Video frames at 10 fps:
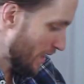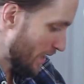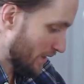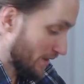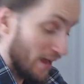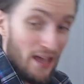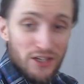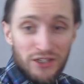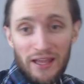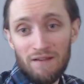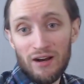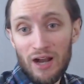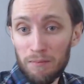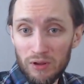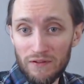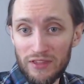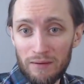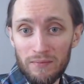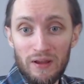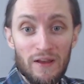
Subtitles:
And I actually have a couple of them.